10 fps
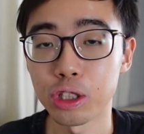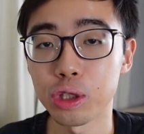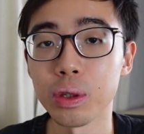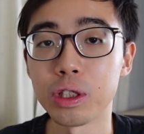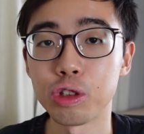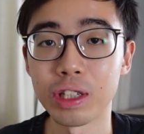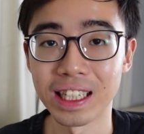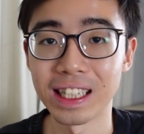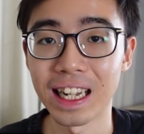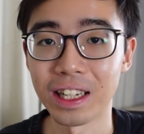show a
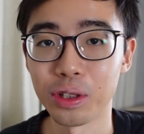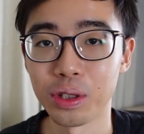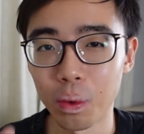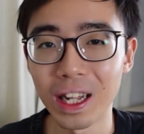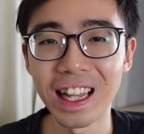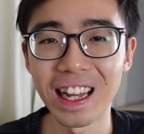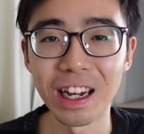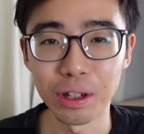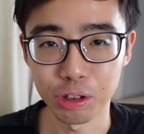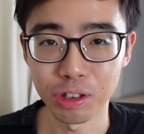trigger candle. What
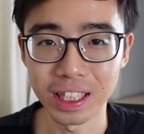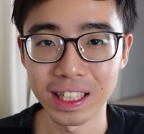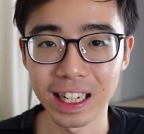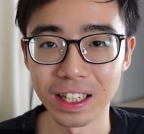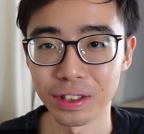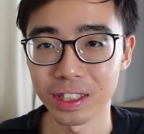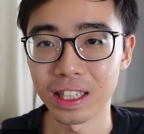are our trigger candles?